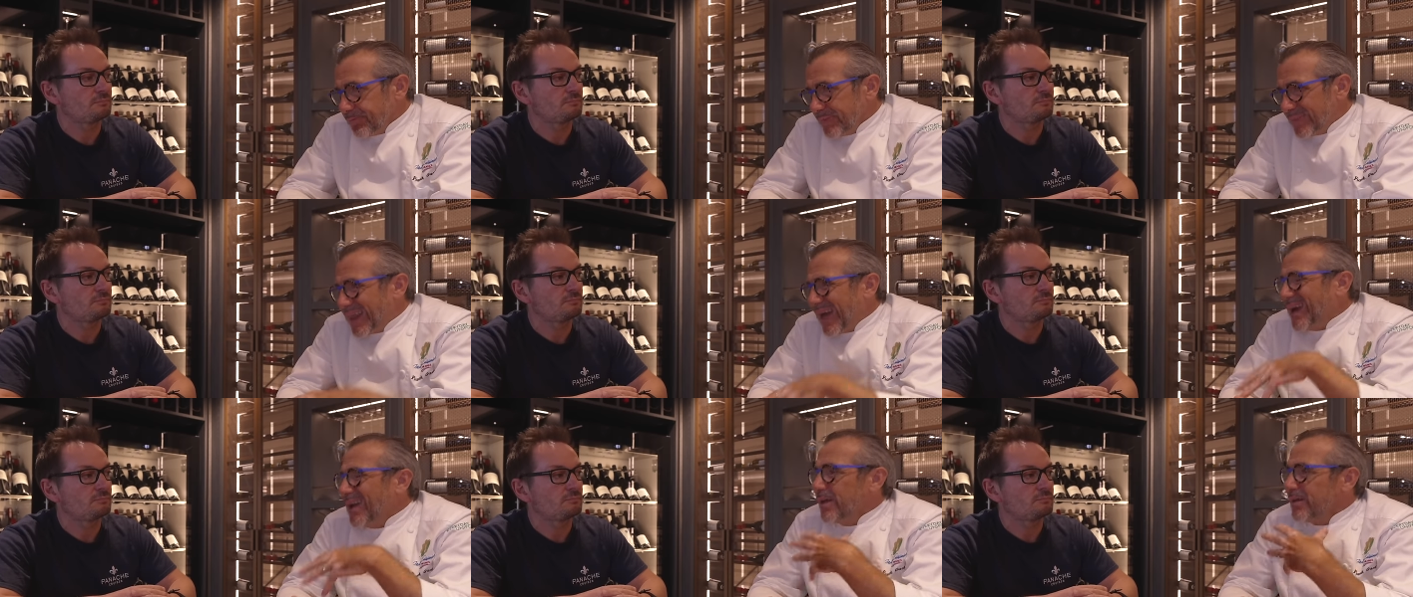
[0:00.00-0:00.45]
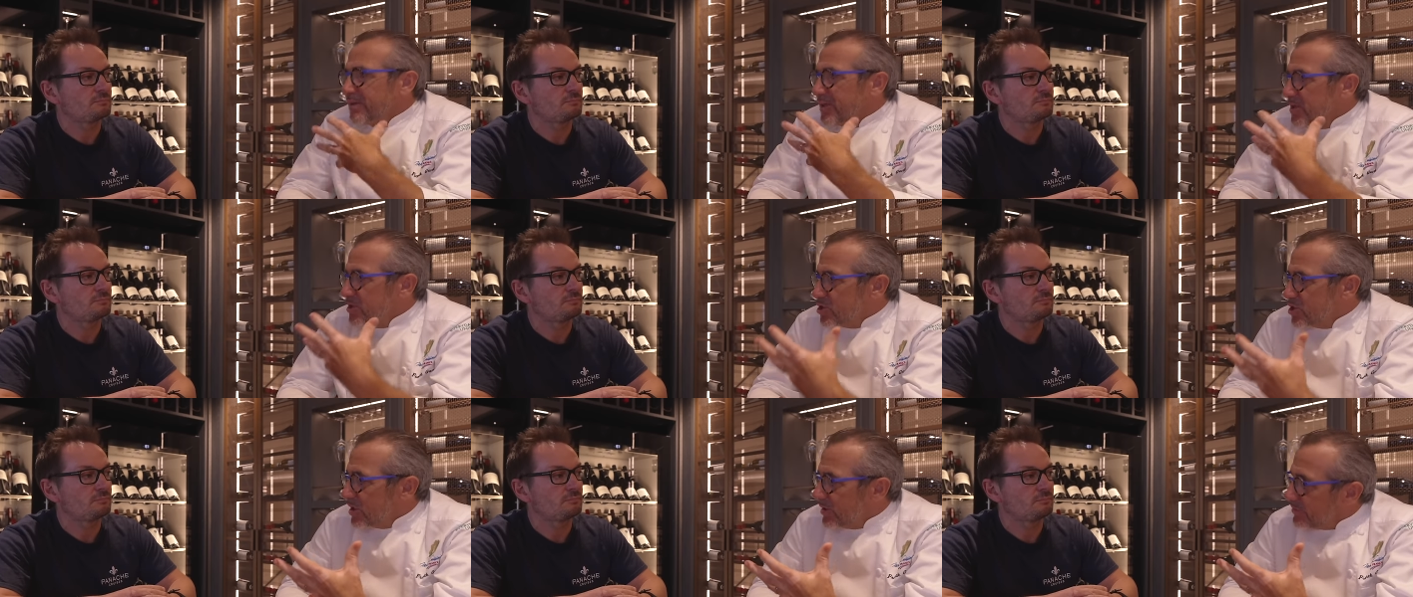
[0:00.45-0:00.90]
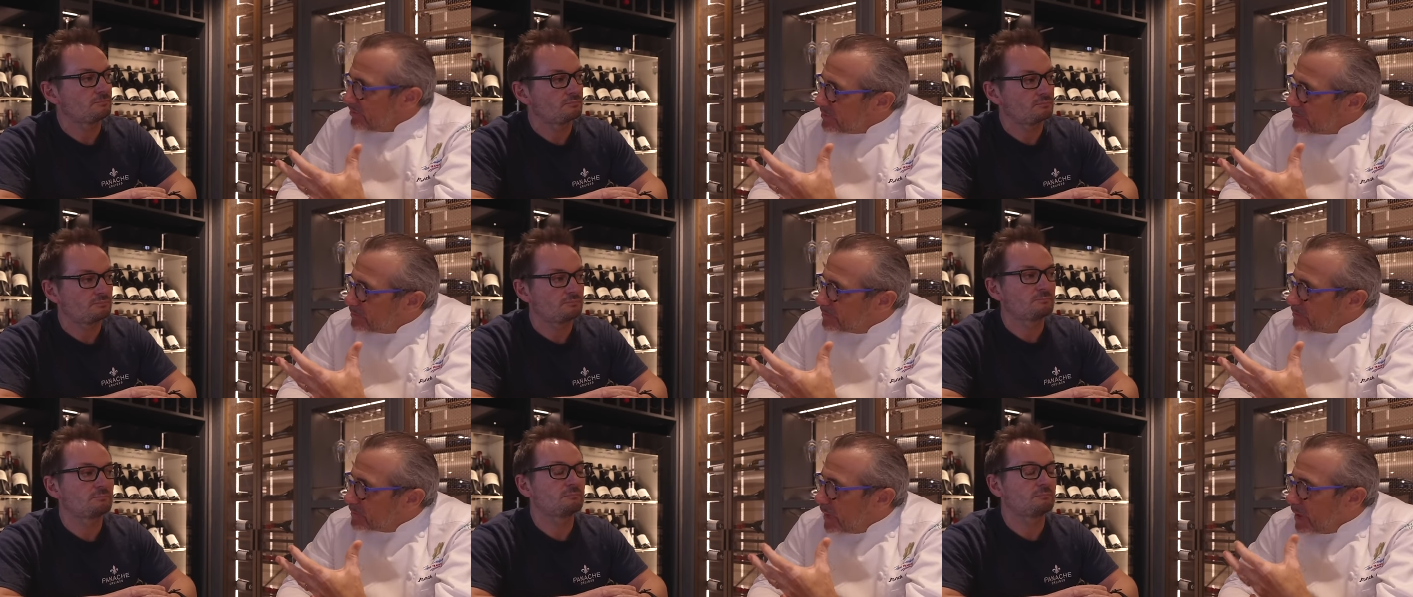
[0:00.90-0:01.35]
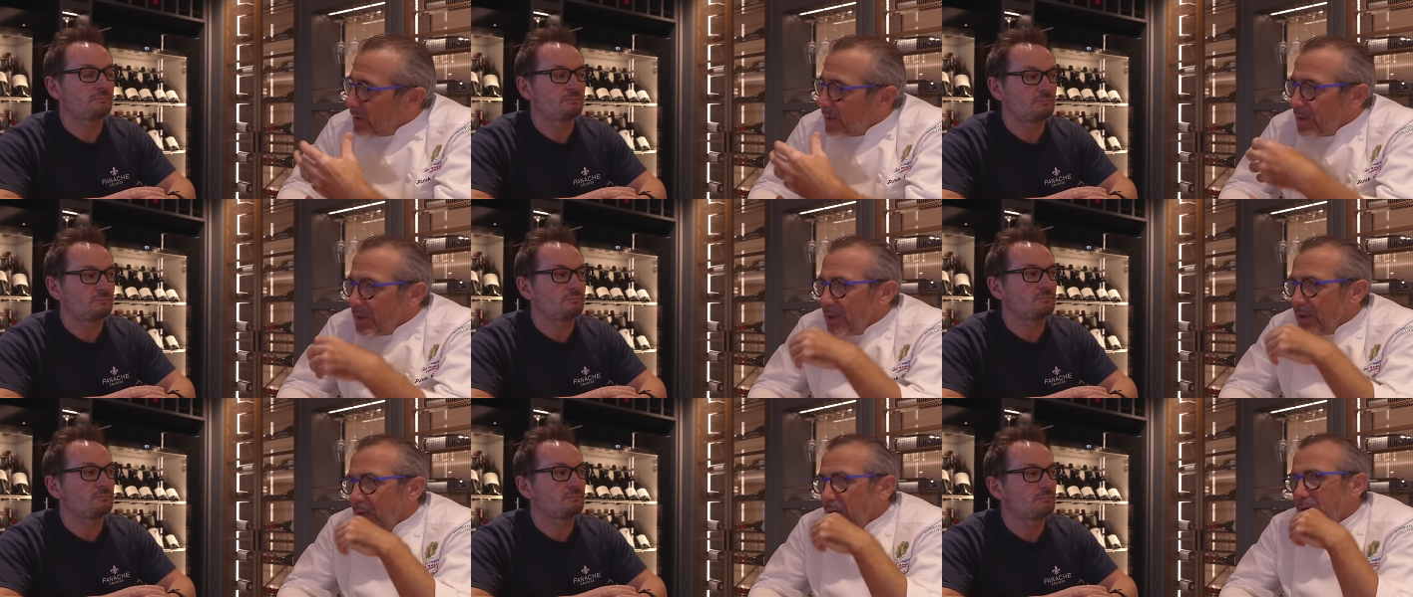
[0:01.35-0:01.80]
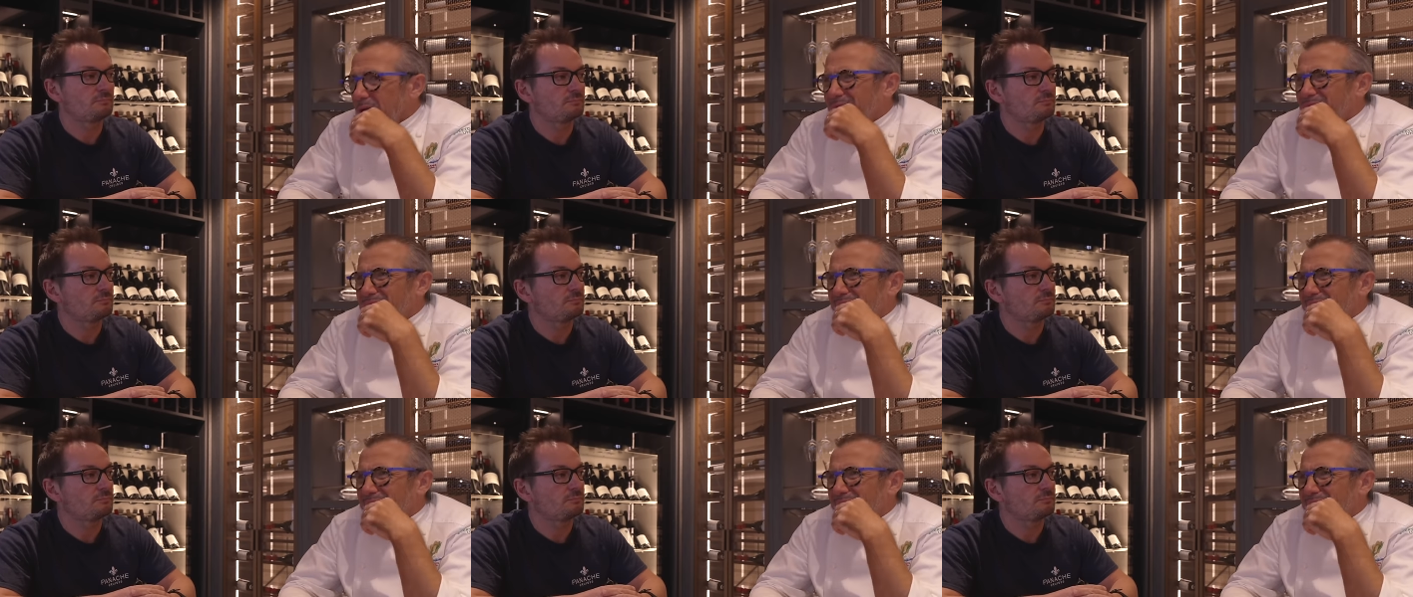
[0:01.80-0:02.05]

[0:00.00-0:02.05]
Speaker 1: talented chef. Mm-hmm. uh,